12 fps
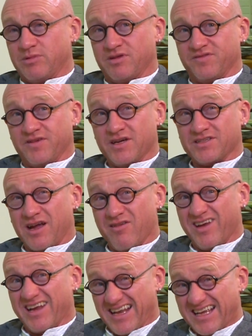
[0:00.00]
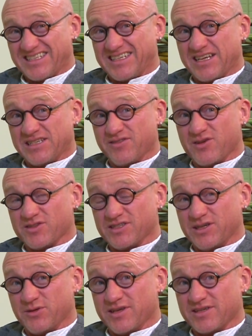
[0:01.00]
be the first, only, and last chance you've got to
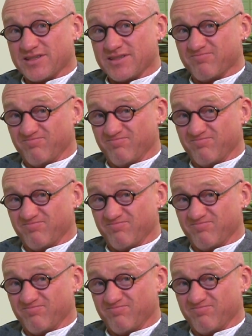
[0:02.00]
do this.